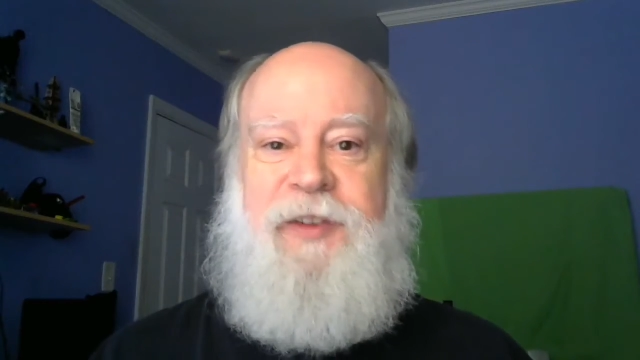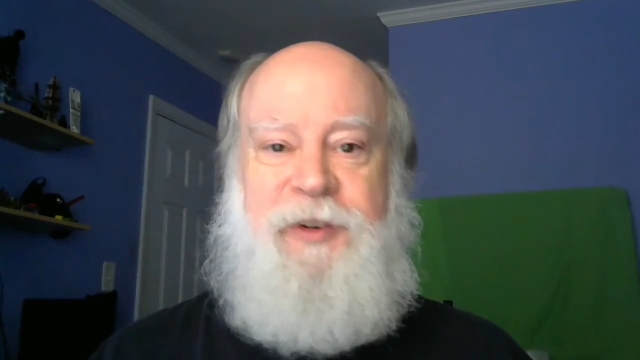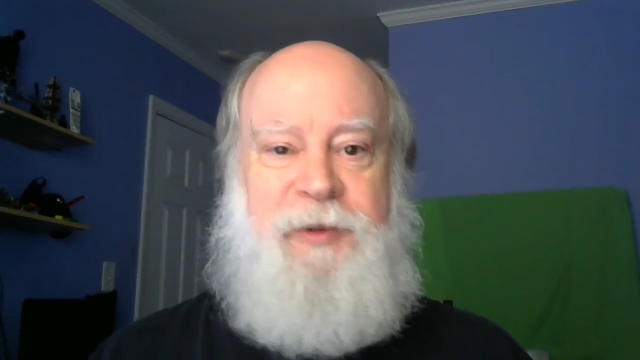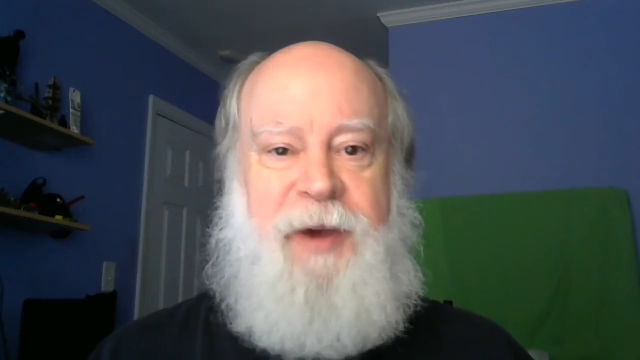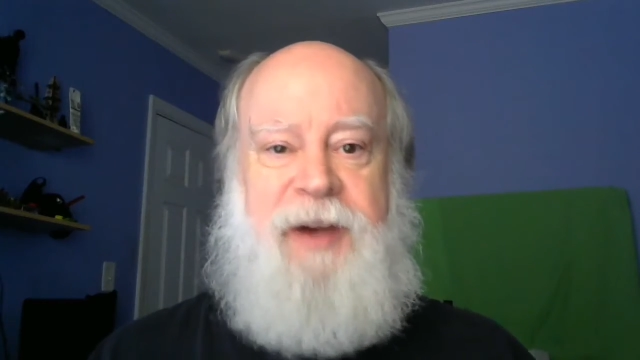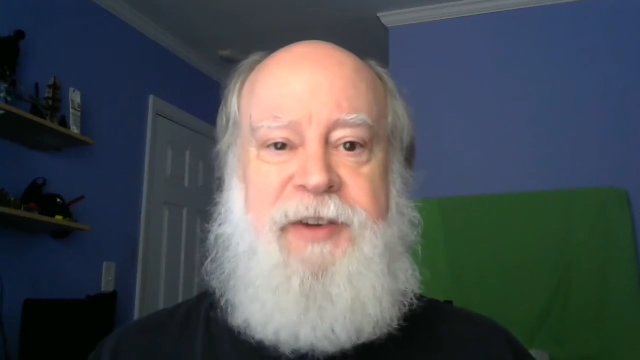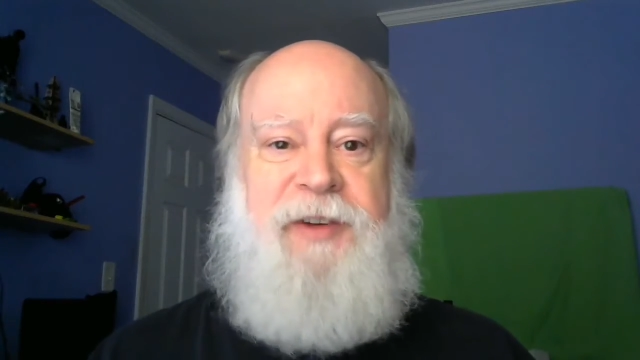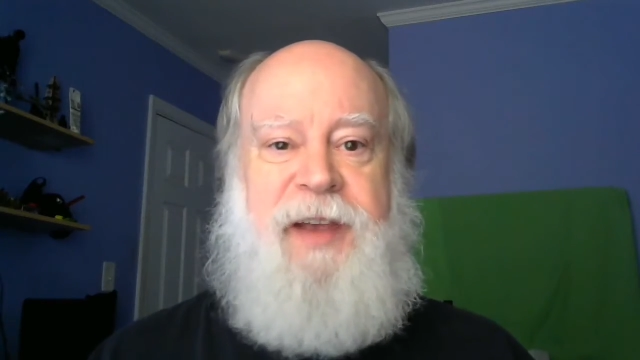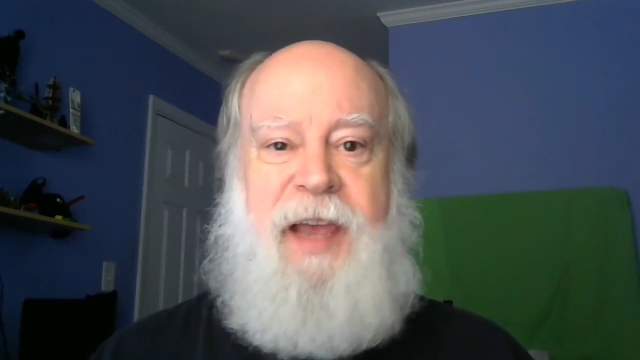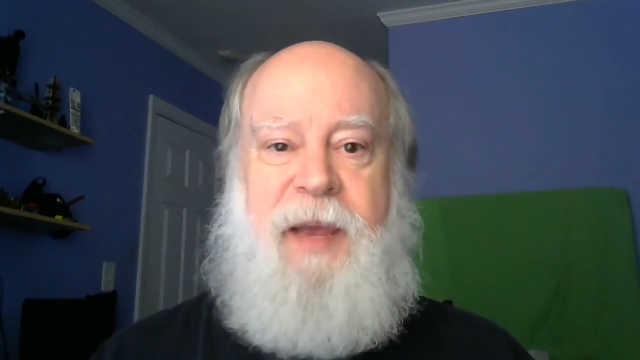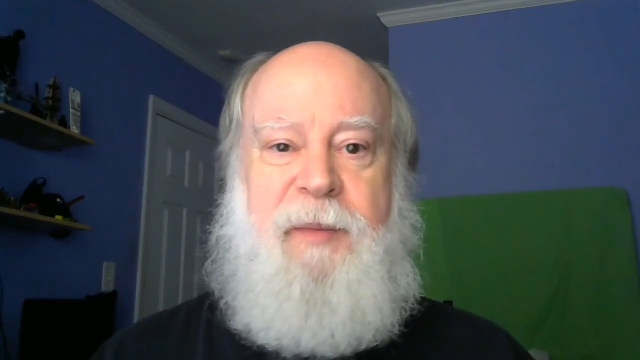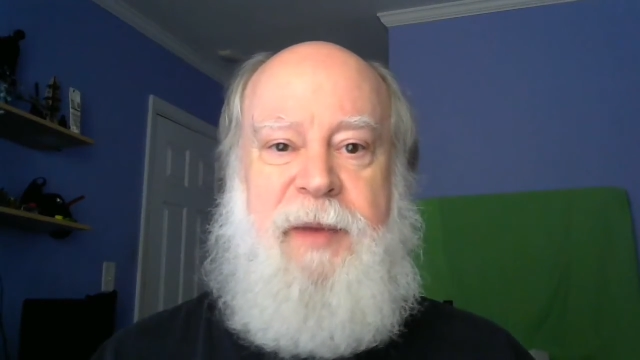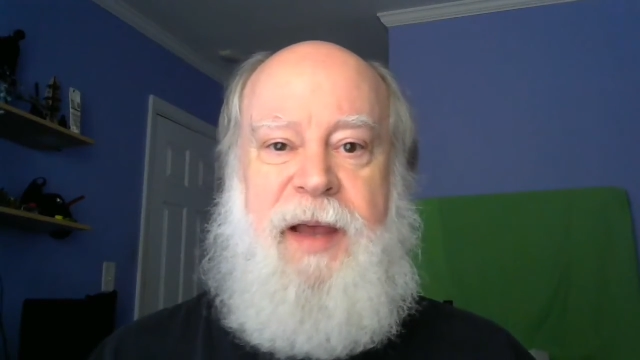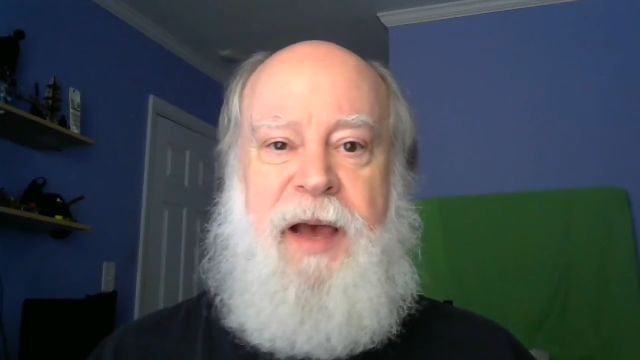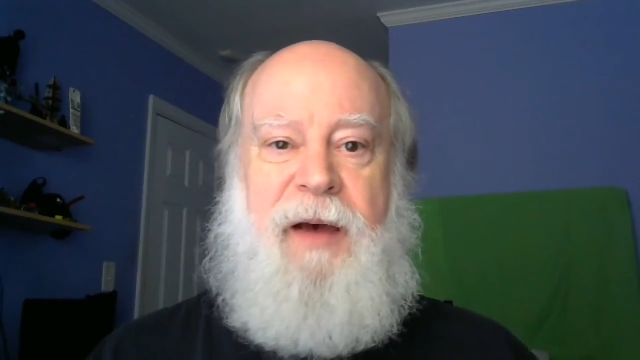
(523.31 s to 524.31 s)
the director
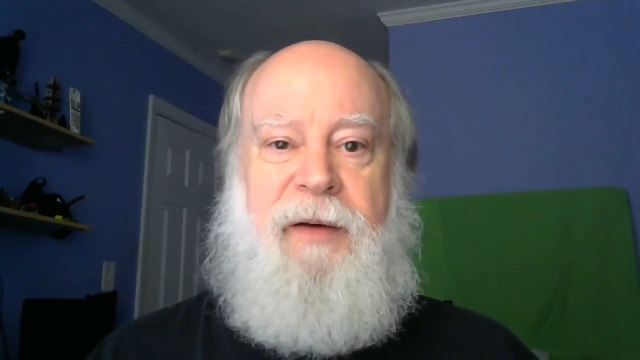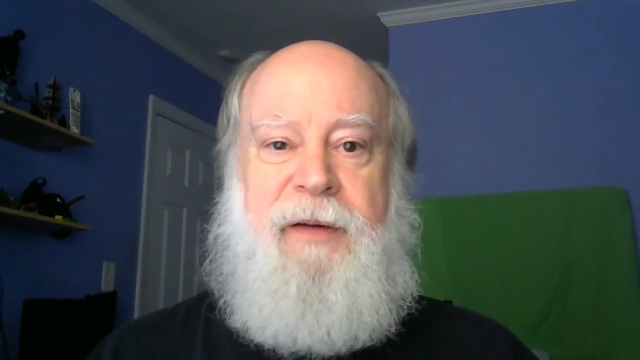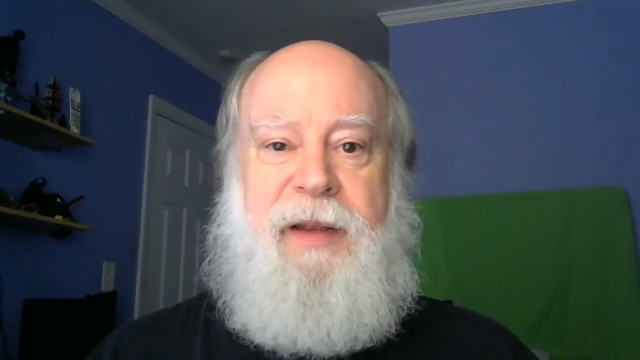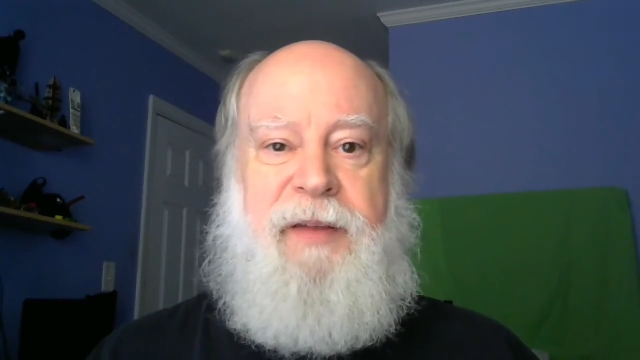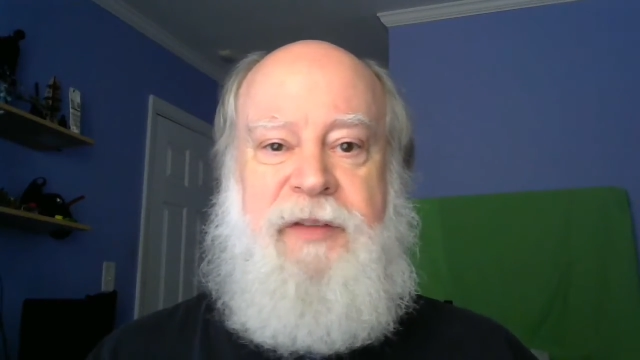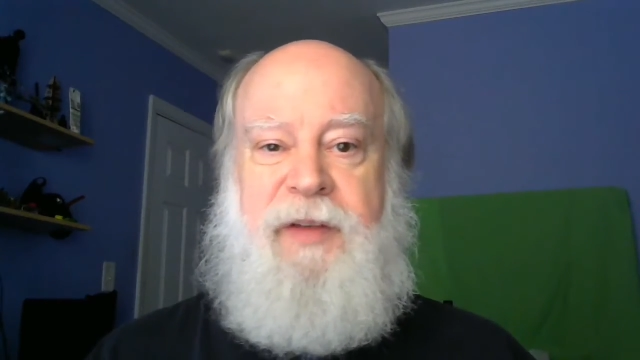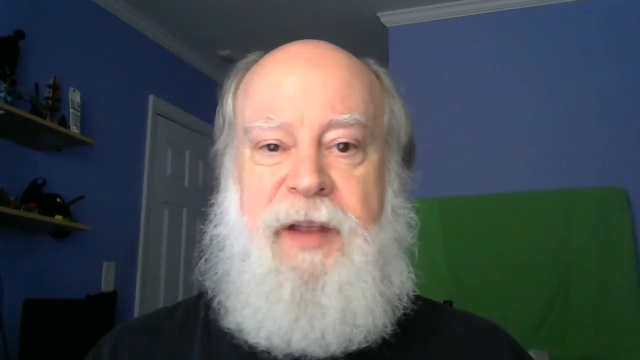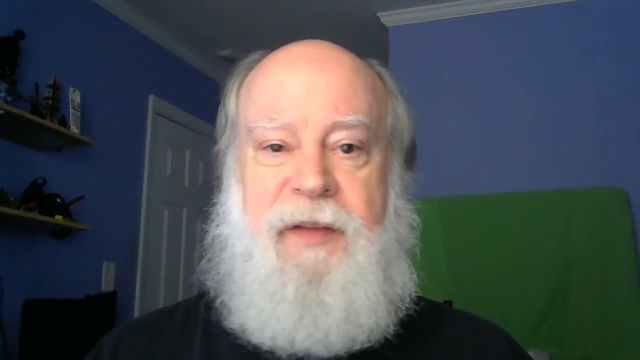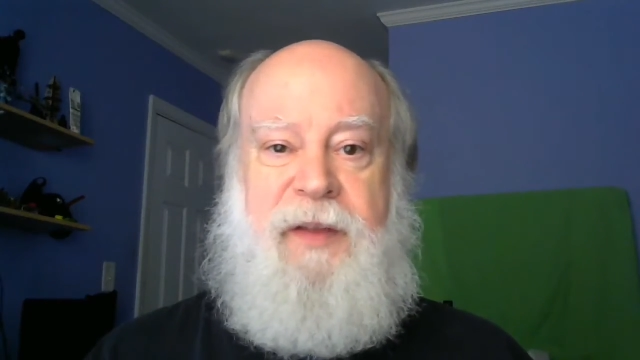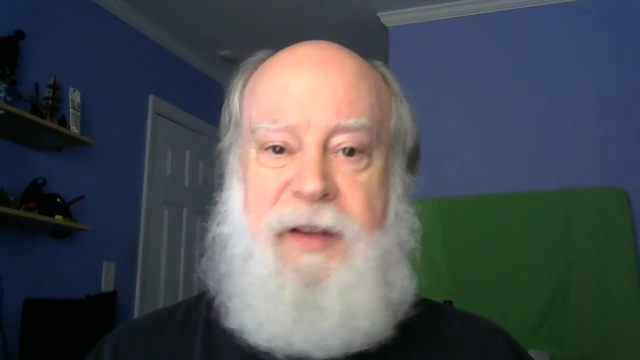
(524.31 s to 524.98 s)
came down and said,